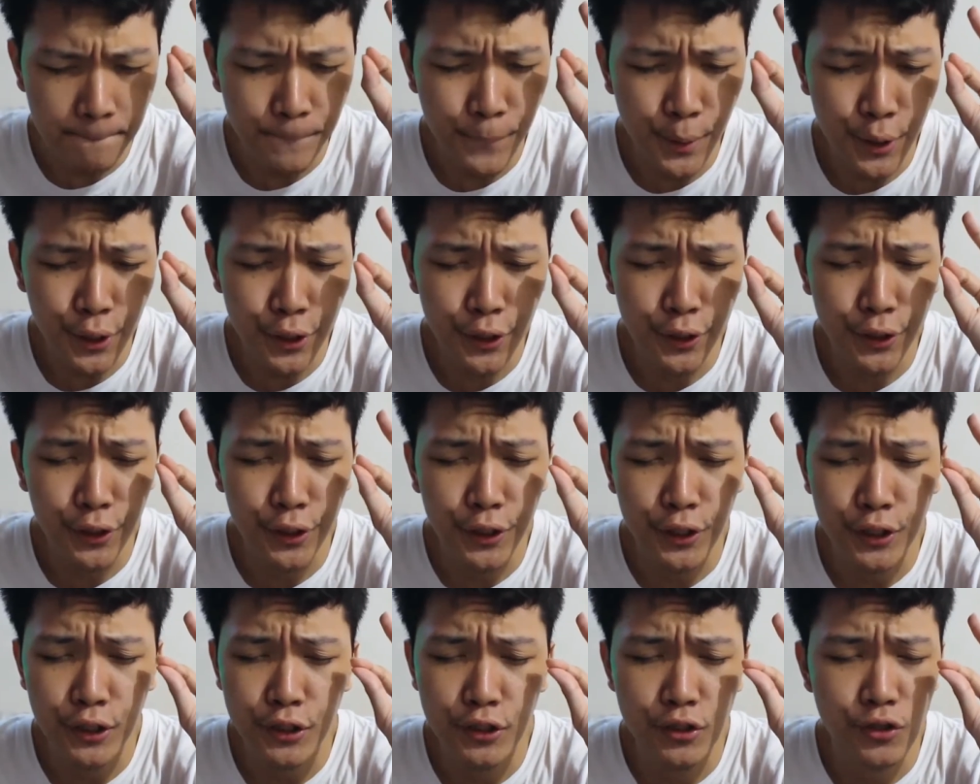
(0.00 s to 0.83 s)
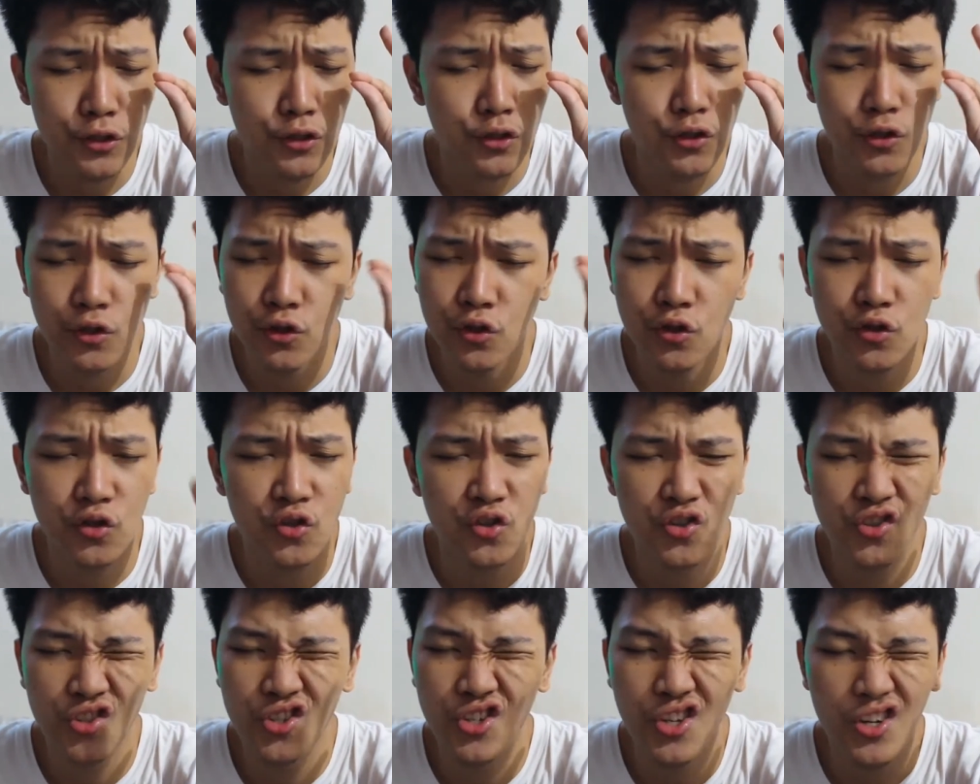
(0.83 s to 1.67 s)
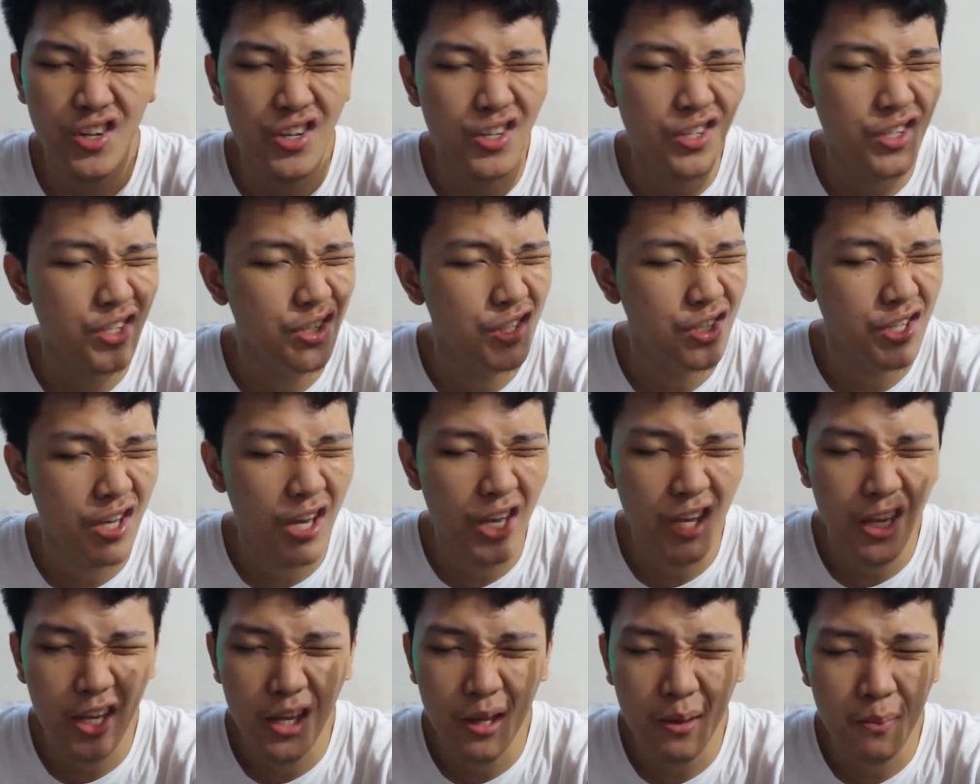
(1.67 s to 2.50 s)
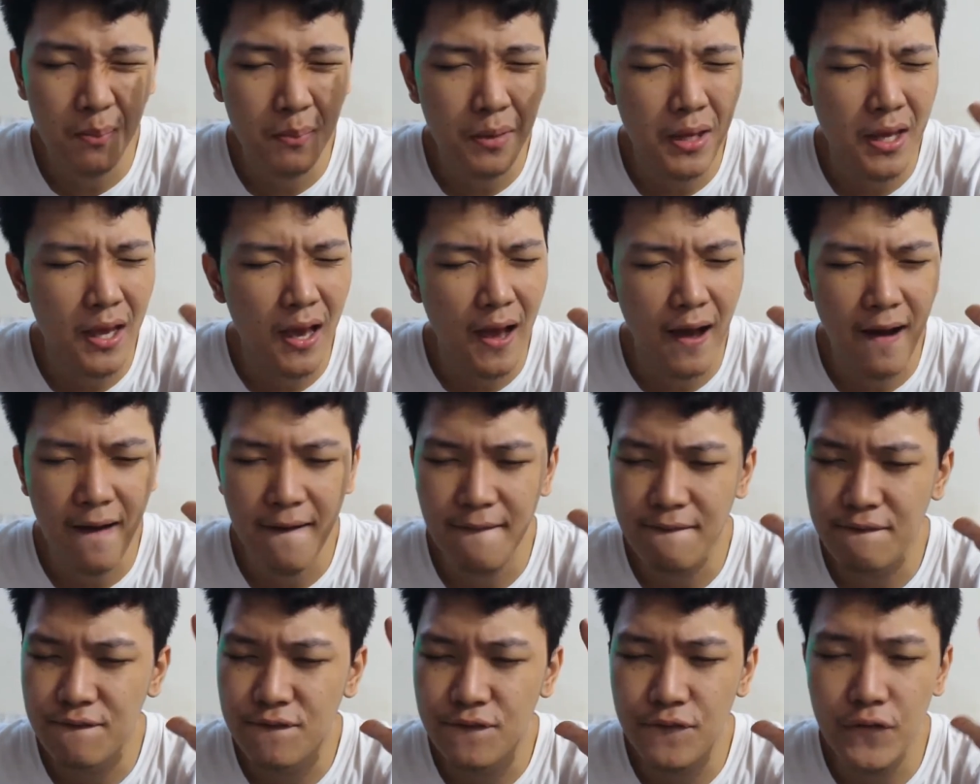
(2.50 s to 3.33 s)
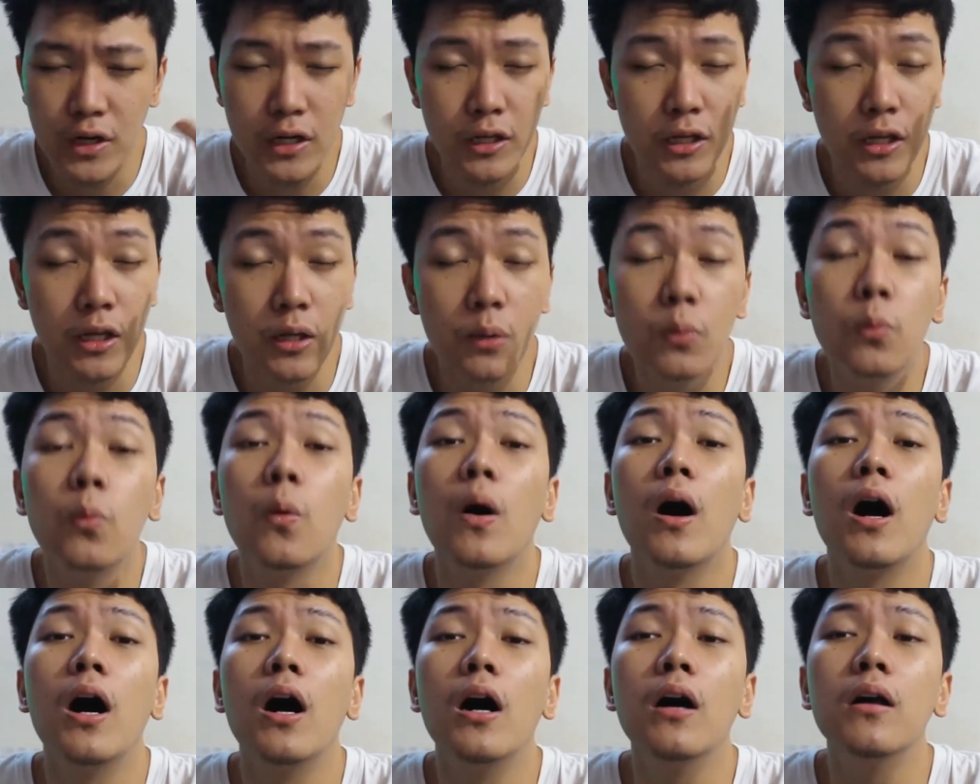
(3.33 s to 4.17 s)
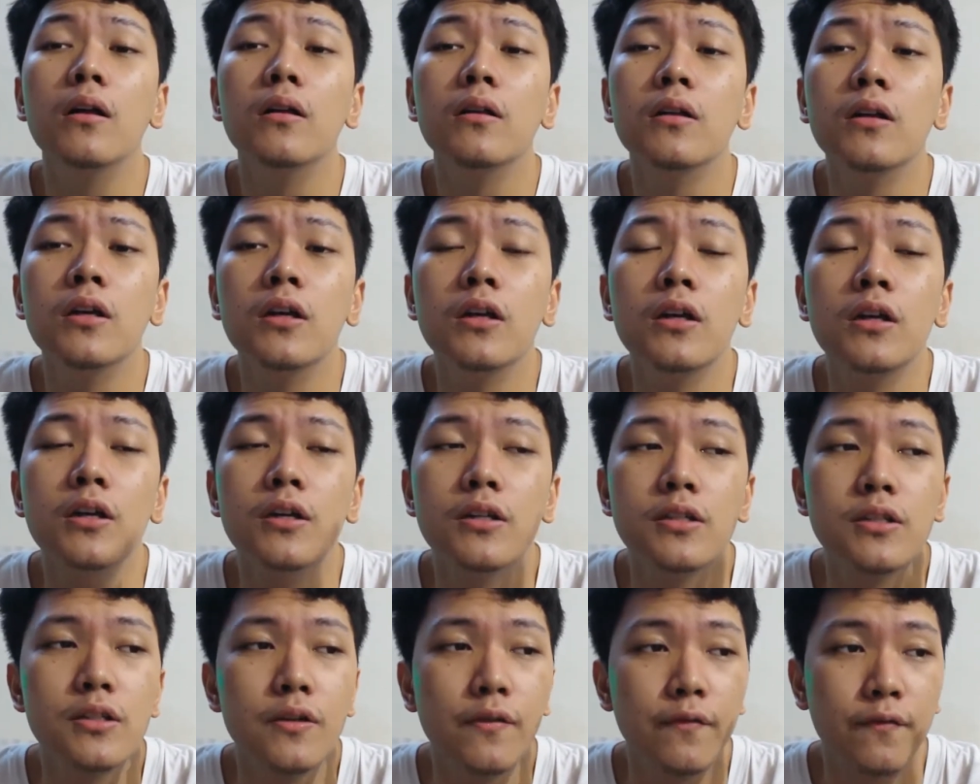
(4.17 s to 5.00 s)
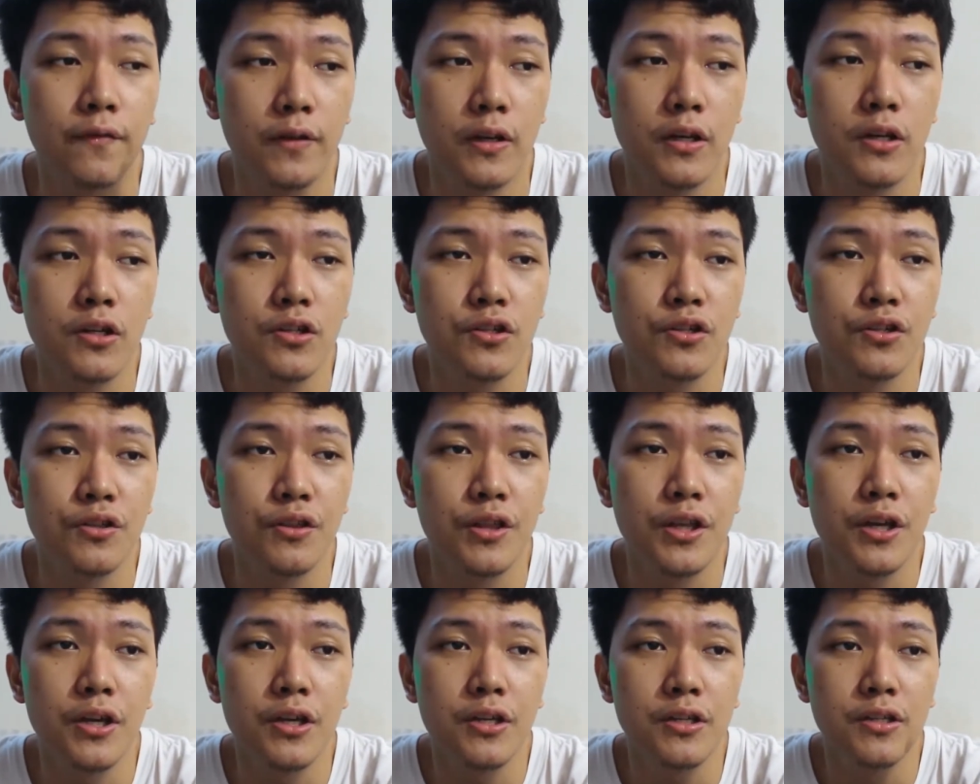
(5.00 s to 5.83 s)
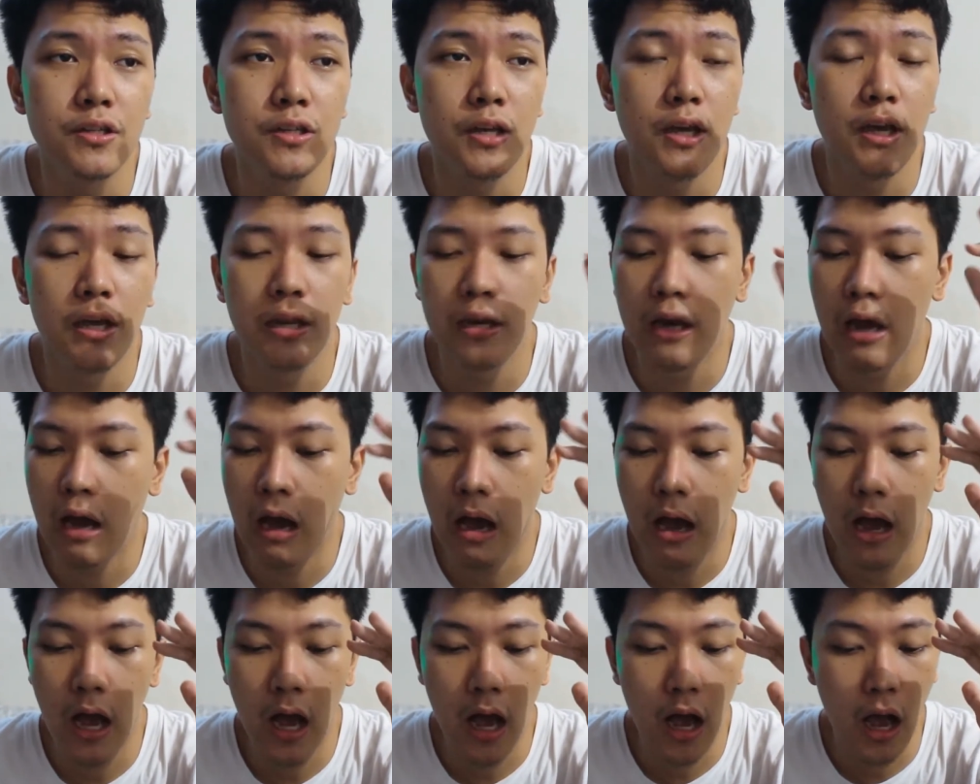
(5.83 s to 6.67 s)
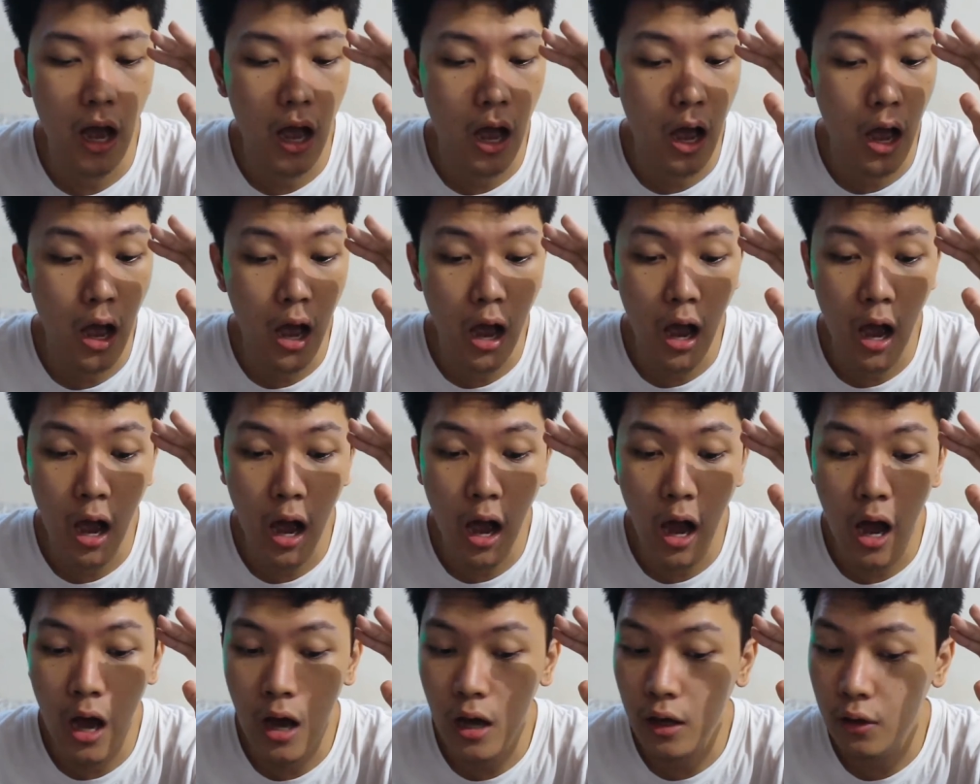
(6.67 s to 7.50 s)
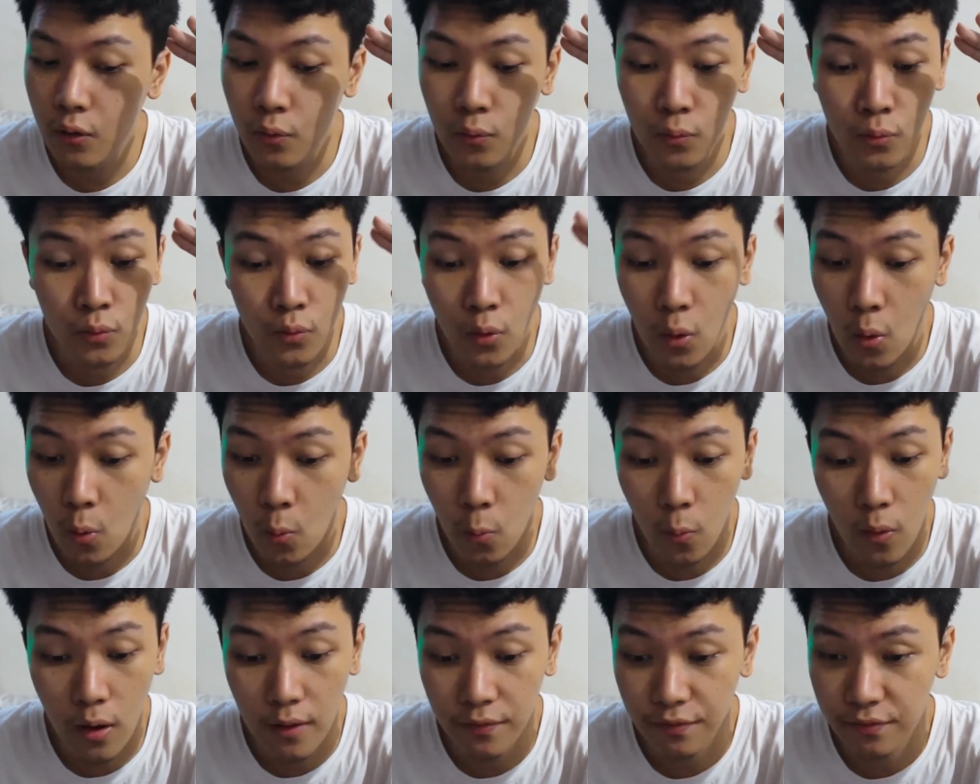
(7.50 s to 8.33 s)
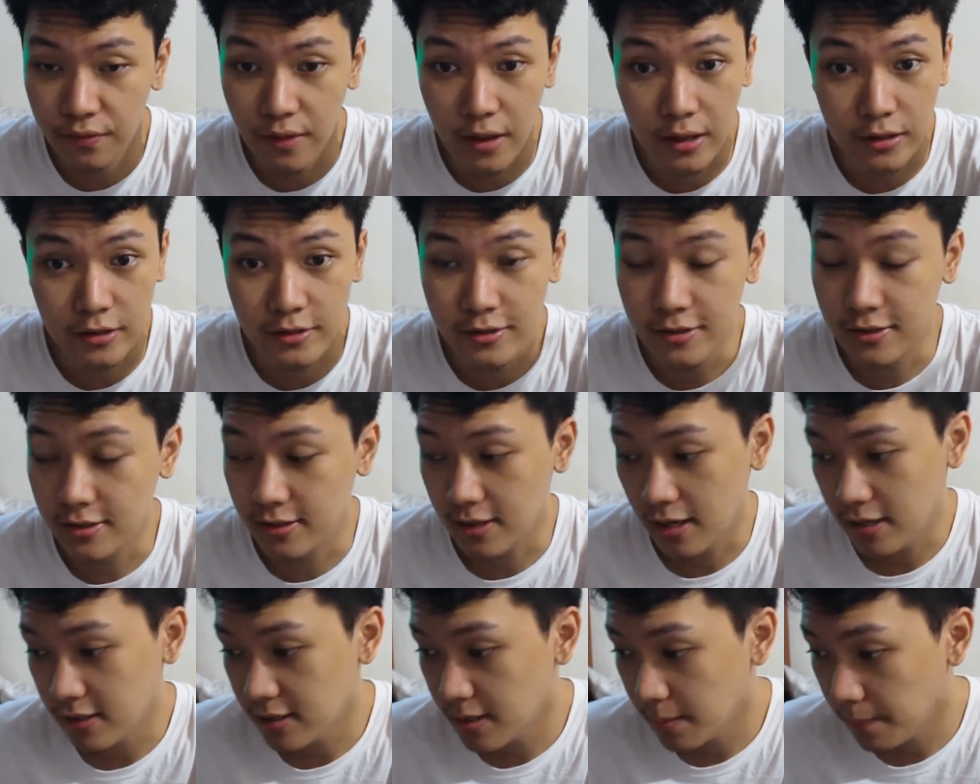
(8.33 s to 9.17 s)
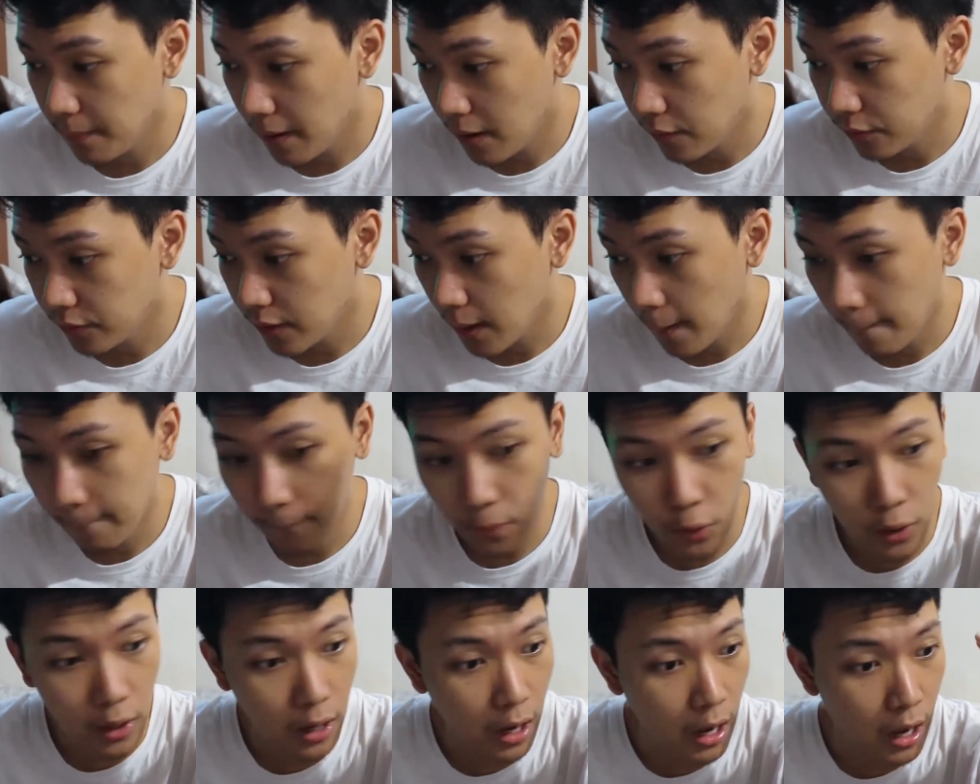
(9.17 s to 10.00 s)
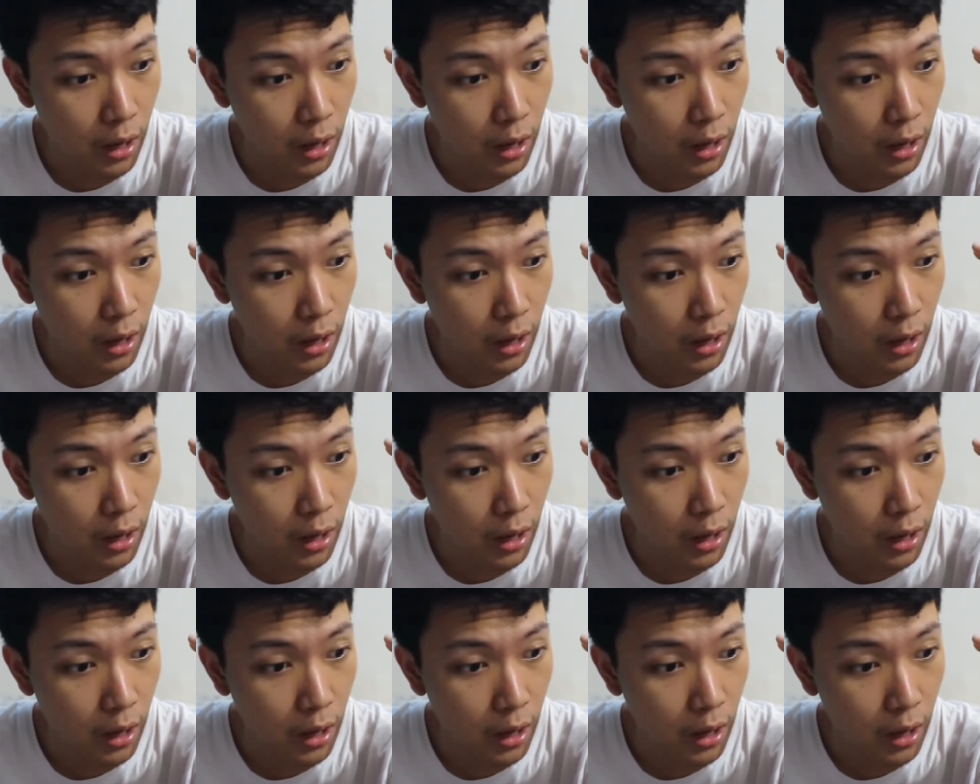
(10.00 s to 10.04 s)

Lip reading: but it's just taken me a freaking while to finish this, and I don't know what that says about that book.